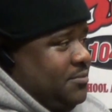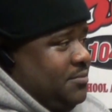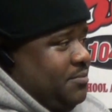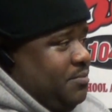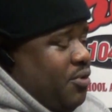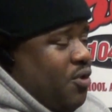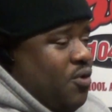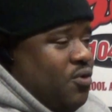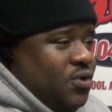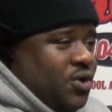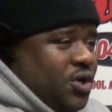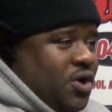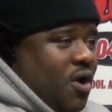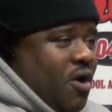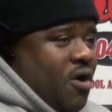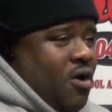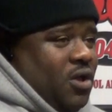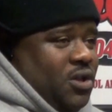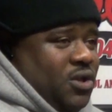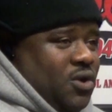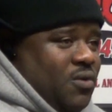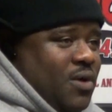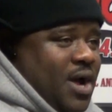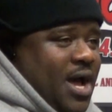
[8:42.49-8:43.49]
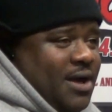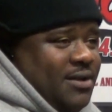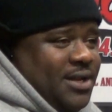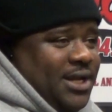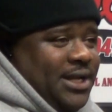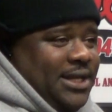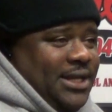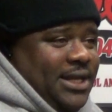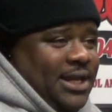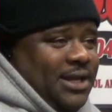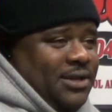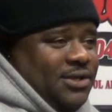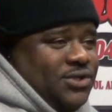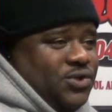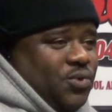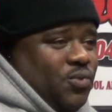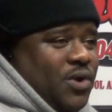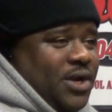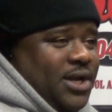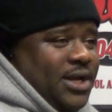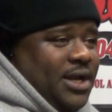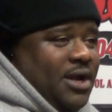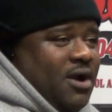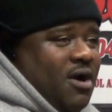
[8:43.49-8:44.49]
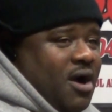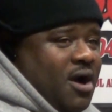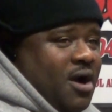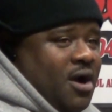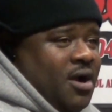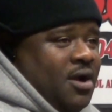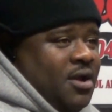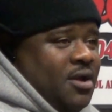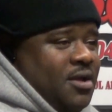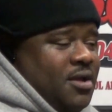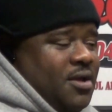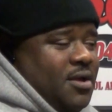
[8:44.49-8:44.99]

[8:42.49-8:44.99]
protocol on how they get into where they are,